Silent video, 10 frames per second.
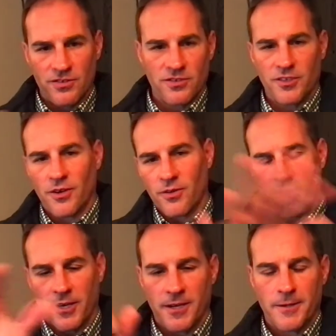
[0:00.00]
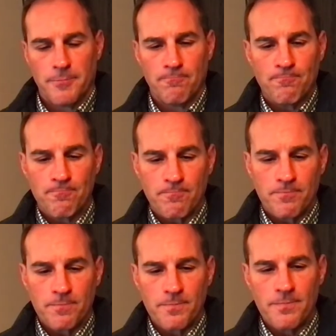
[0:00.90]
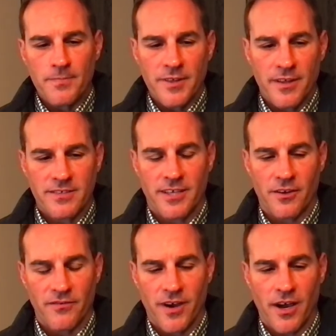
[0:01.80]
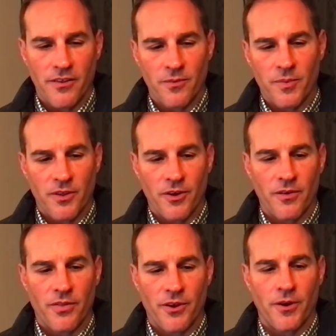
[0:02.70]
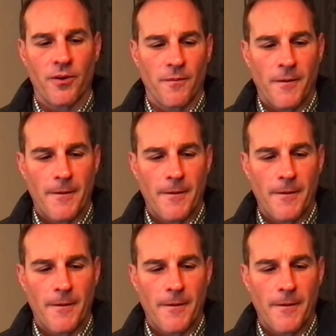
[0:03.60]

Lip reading: I say their father, their